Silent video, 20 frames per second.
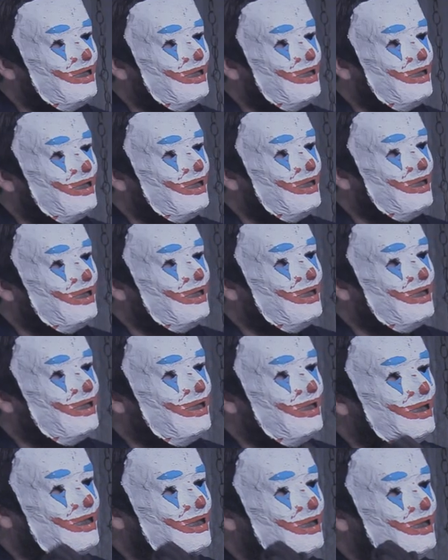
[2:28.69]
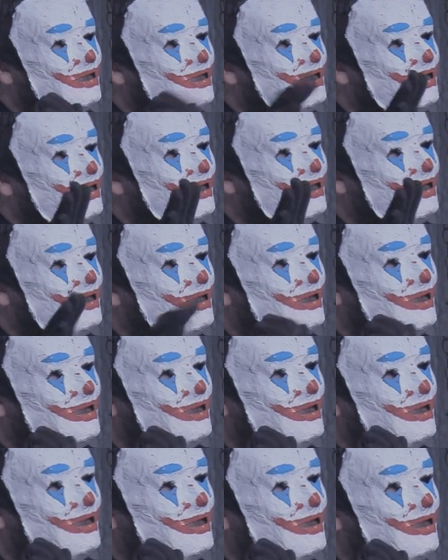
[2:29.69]

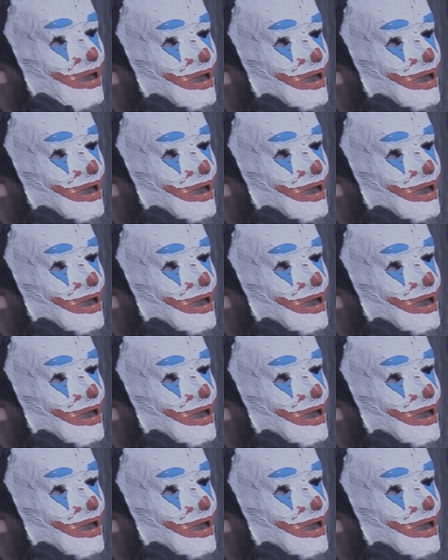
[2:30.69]
No one is speaking in this clip.